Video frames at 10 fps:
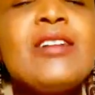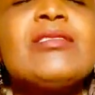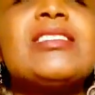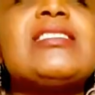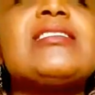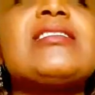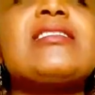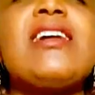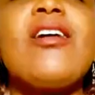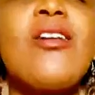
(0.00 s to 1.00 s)
it was just
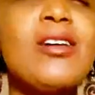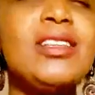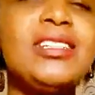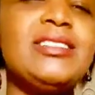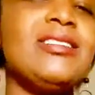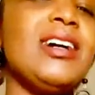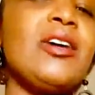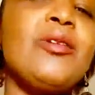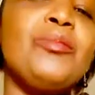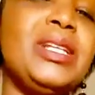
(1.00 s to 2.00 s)
all in all
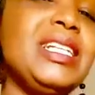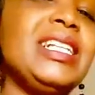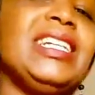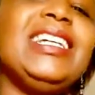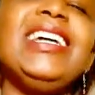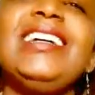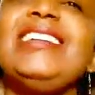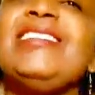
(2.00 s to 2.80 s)
a completely